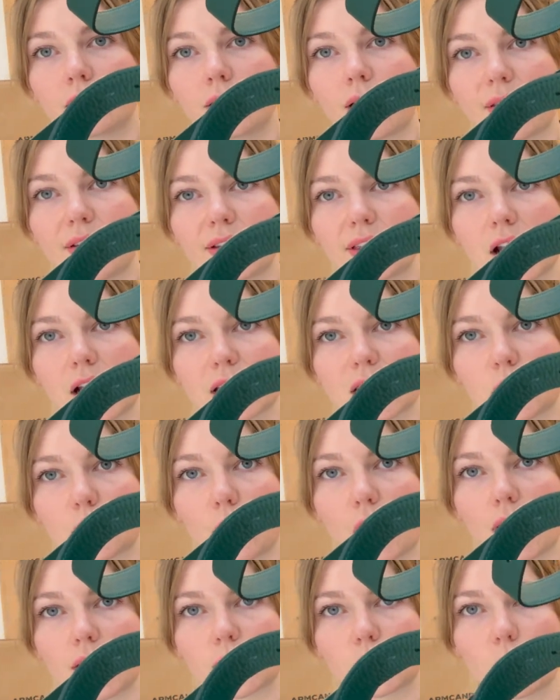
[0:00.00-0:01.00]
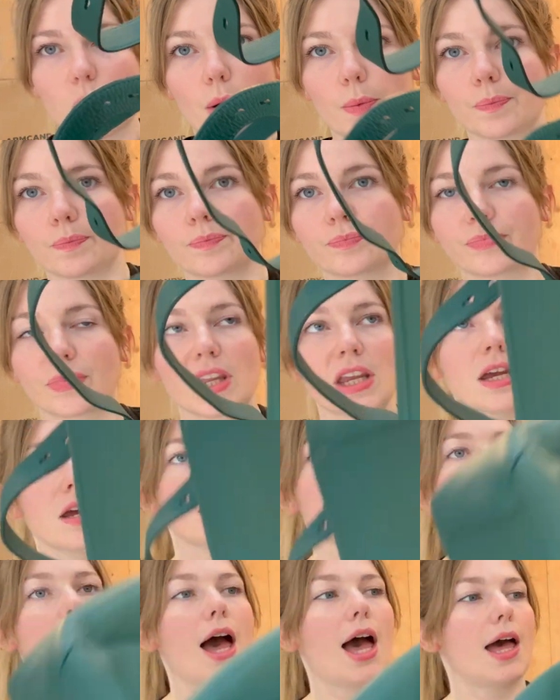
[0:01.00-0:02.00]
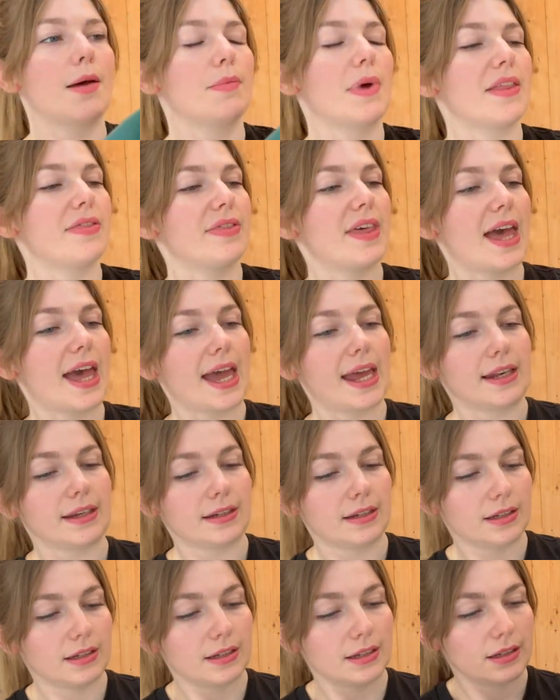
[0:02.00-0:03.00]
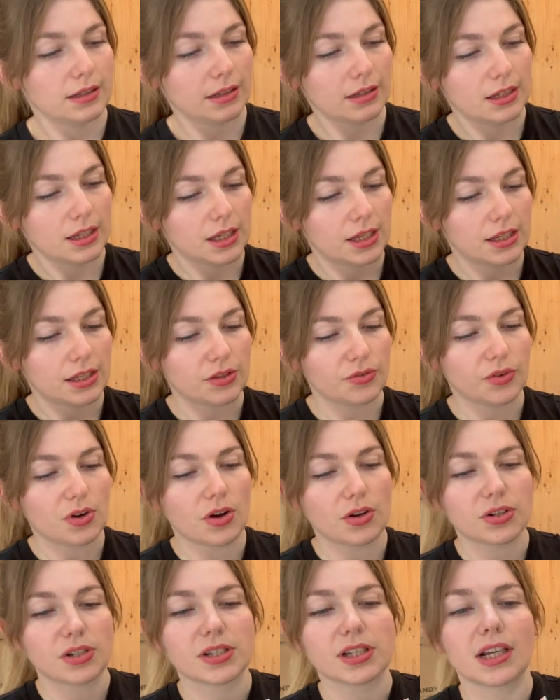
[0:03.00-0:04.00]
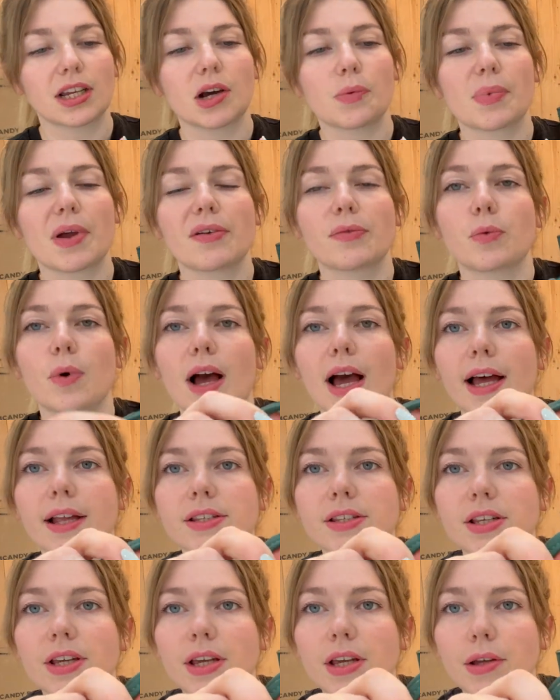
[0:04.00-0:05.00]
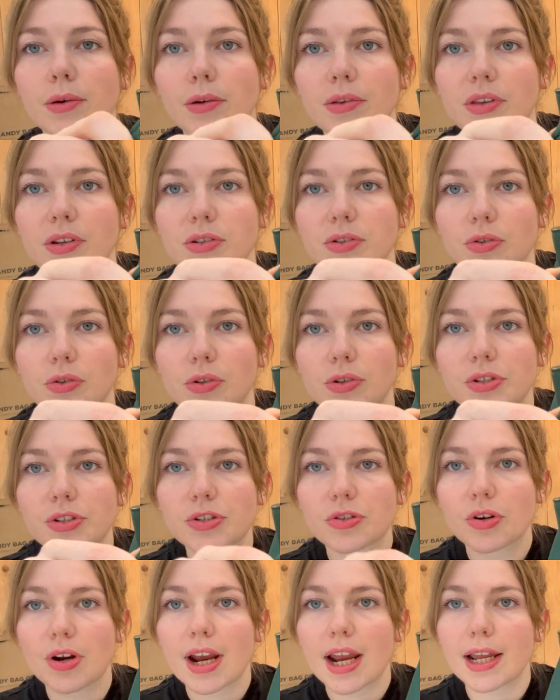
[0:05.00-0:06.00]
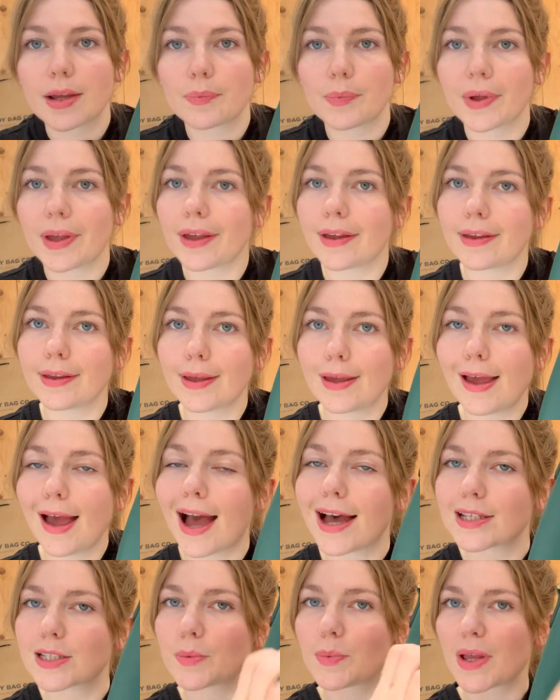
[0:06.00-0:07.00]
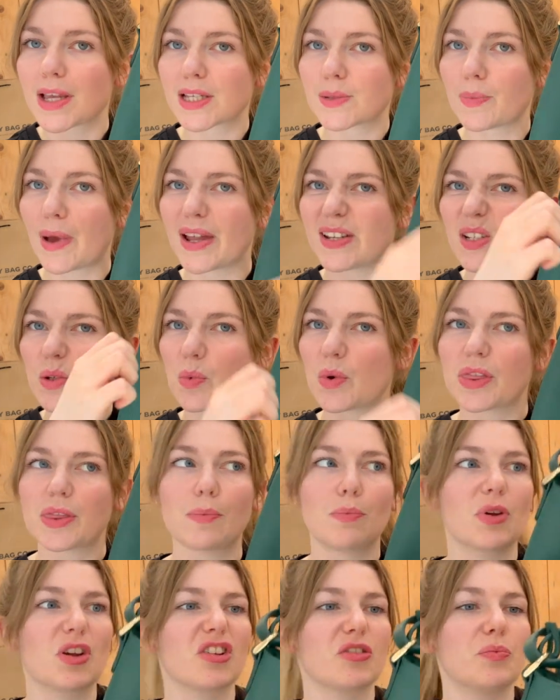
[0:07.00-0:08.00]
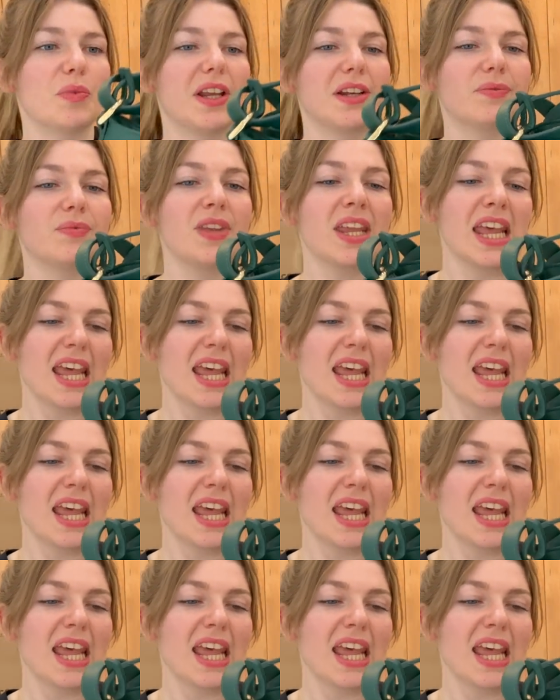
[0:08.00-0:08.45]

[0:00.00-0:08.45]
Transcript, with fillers: I think that's the worst one. Um, and then you've got just a little bit of wear to the drawstring, but has to be expected with the movement.